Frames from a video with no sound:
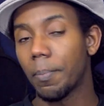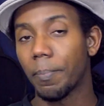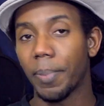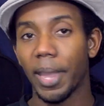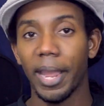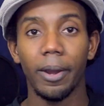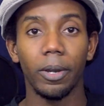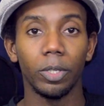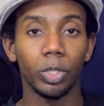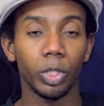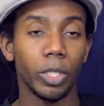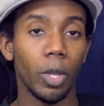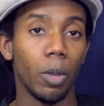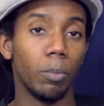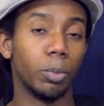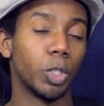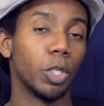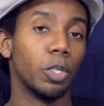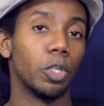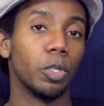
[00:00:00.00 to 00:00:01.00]
in
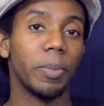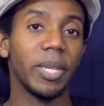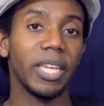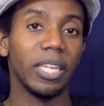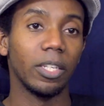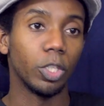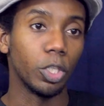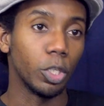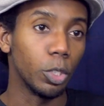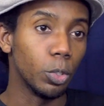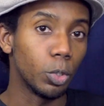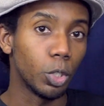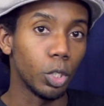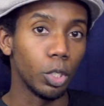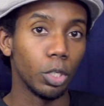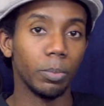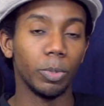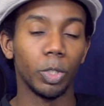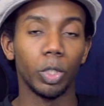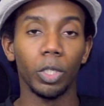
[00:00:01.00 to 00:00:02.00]
periscope should you be in
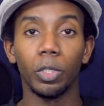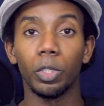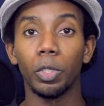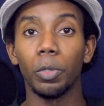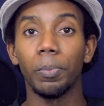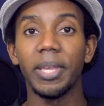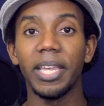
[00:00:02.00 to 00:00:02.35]
youtube should you